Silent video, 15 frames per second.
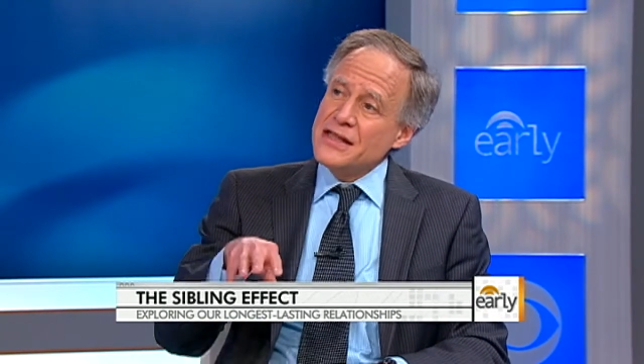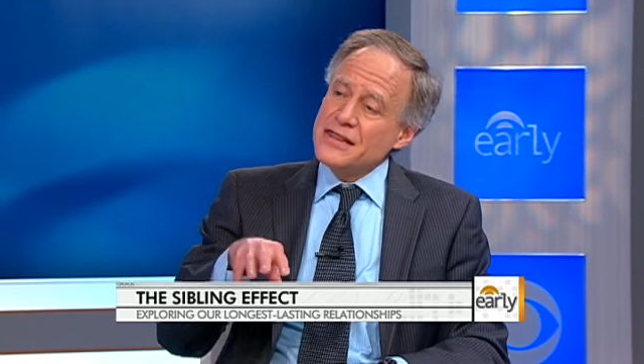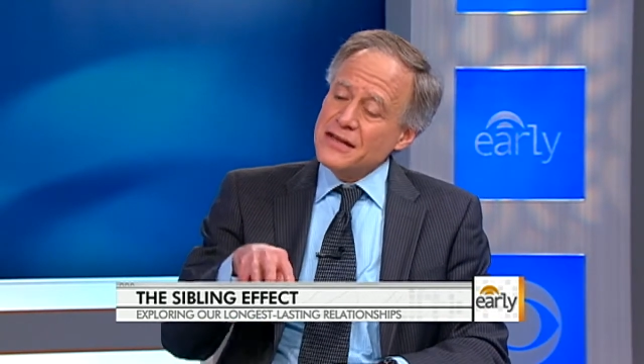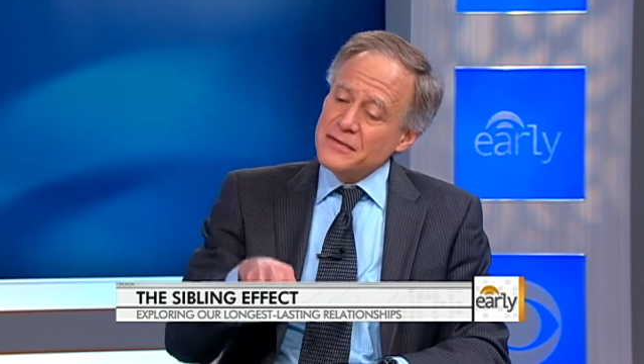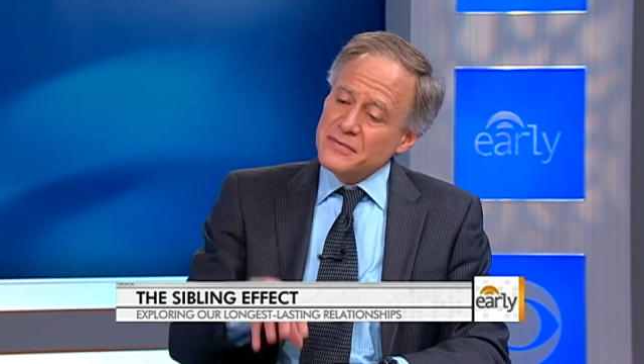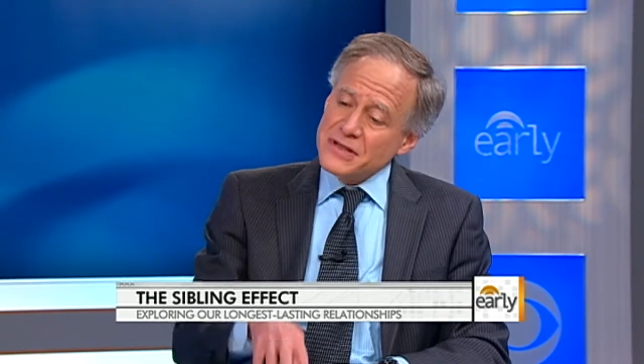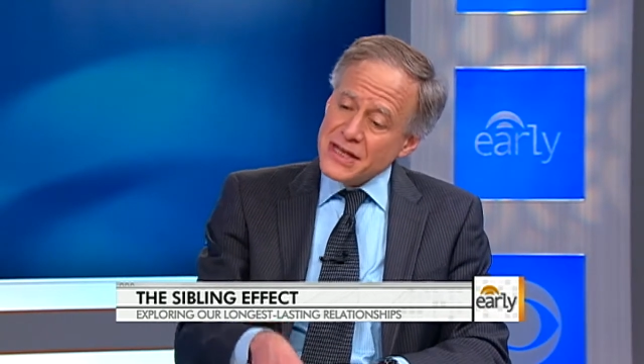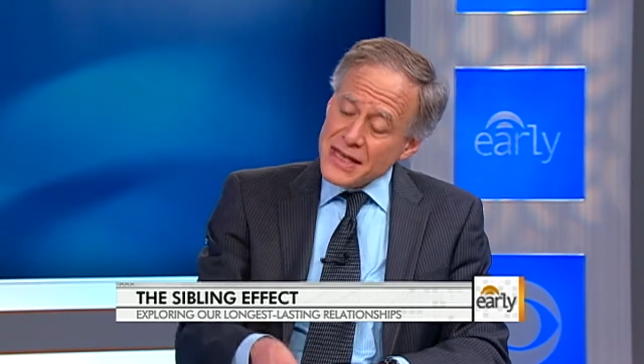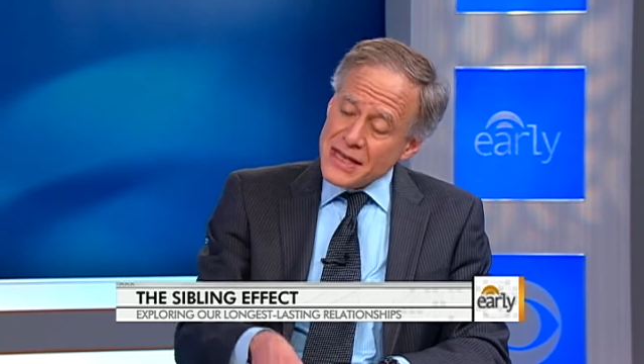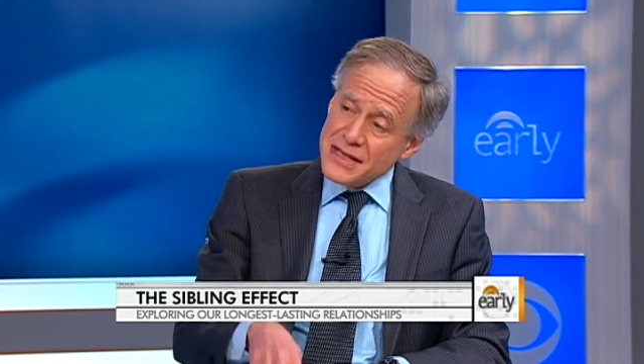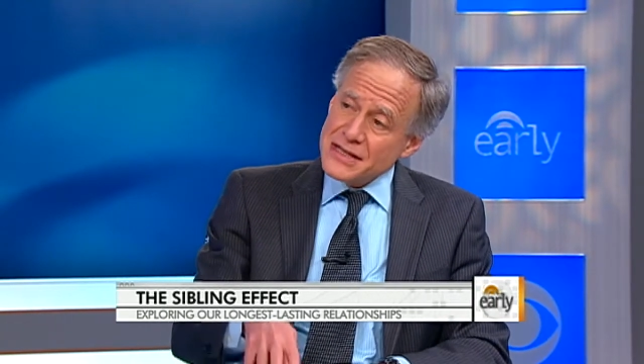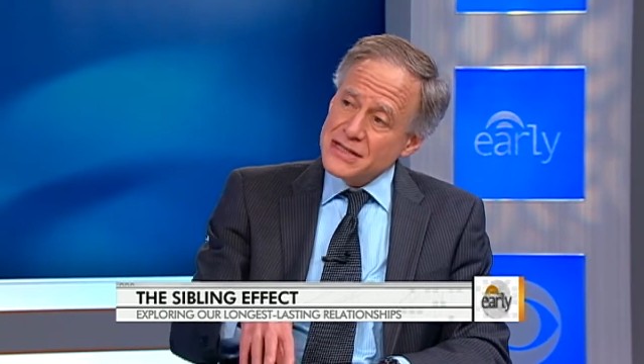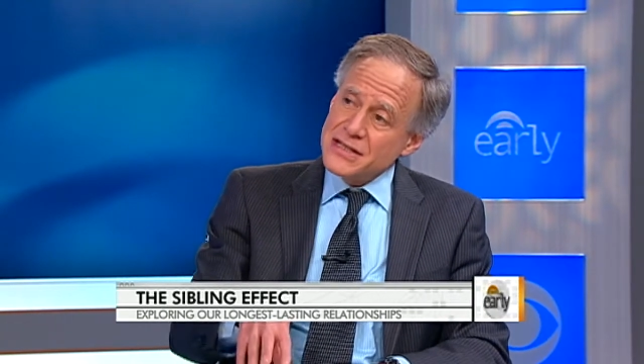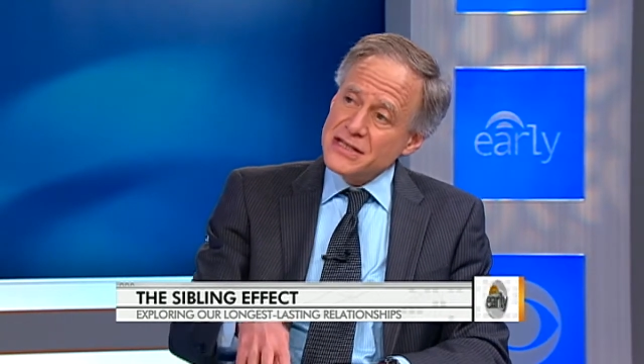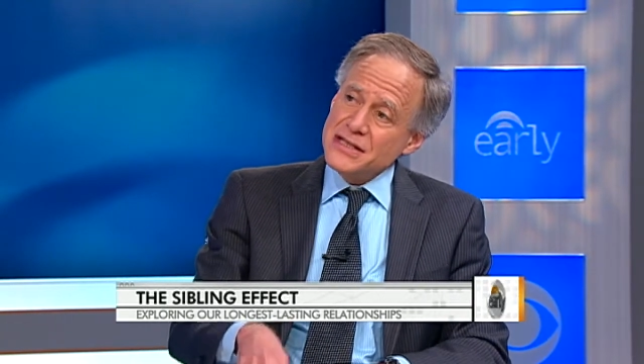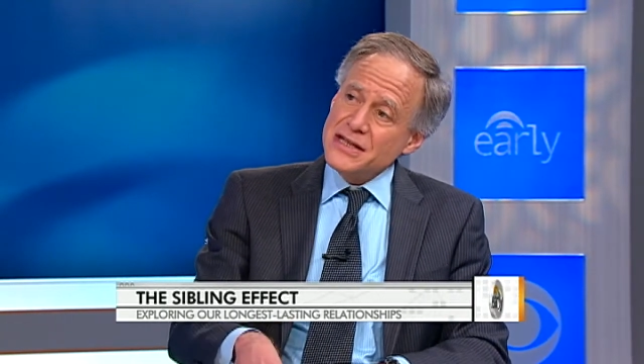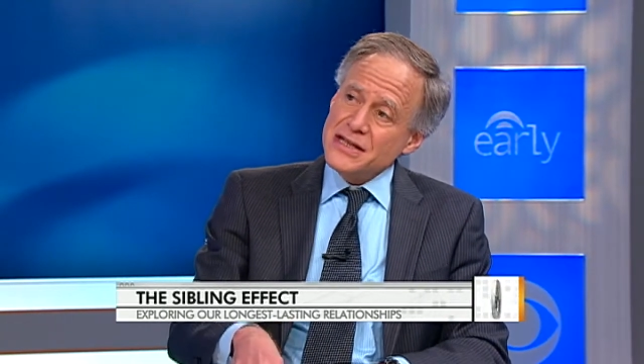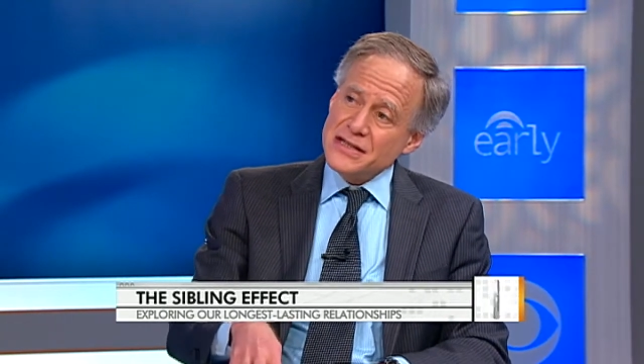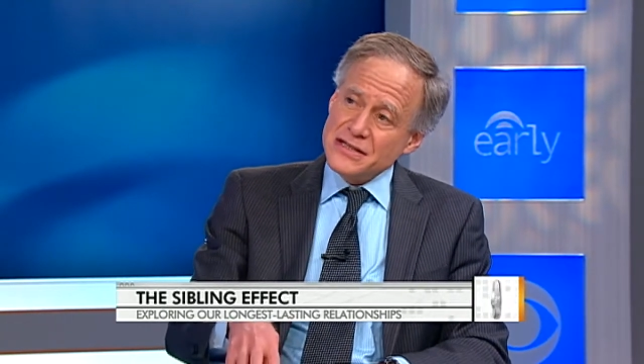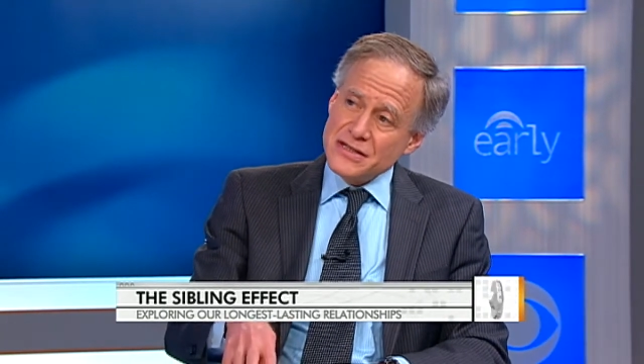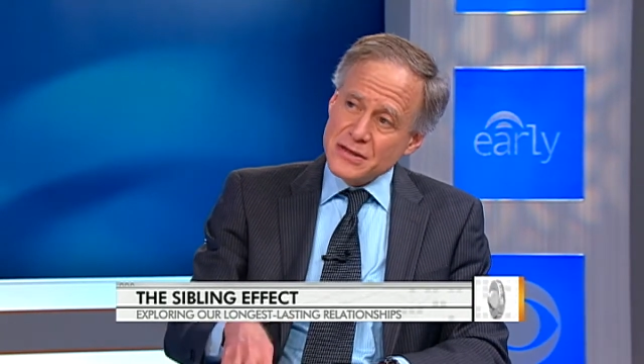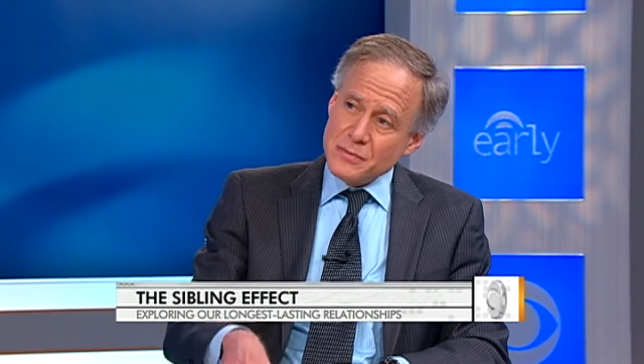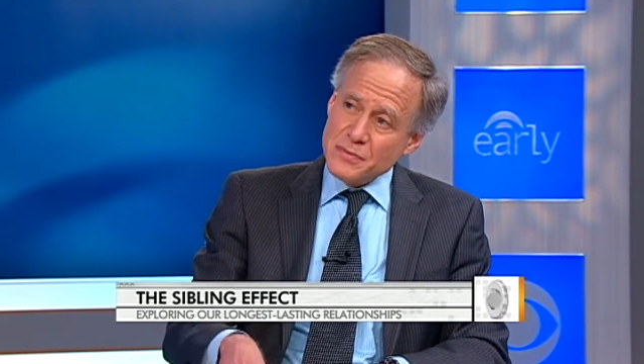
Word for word: that kids need to